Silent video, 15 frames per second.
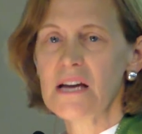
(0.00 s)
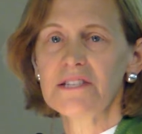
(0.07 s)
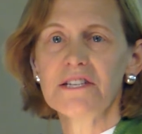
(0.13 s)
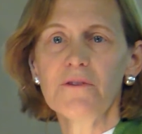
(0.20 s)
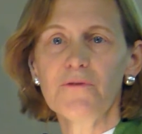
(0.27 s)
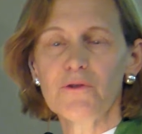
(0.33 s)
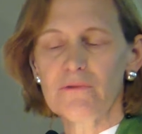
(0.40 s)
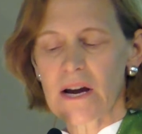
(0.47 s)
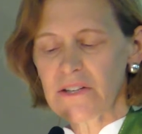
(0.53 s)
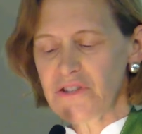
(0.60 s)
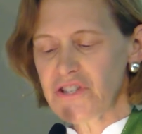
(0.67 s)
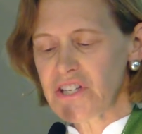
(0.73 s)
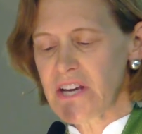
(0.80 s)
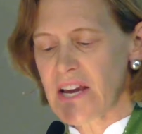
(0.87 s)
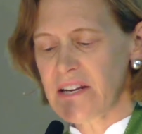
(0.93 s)

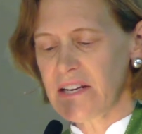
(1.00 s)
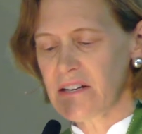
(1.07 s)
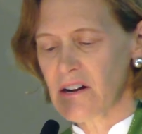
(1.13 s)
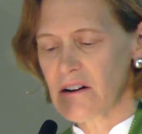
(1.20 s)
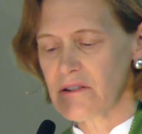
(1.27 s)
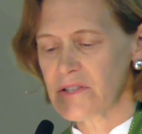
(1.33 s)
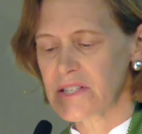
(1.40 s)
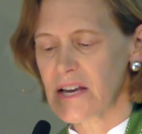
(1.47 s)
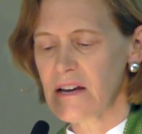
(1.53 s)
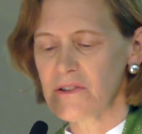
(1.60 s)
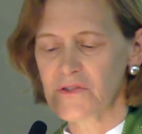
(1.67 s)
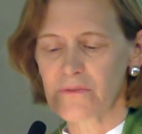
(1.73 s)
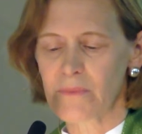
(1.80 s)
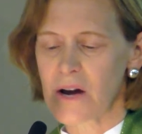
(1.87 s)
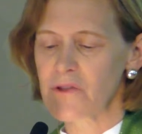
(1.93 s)
differentiating
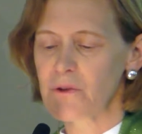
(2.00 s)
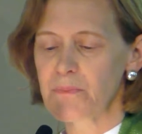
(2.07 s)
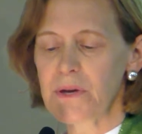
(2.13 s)
ourselves from other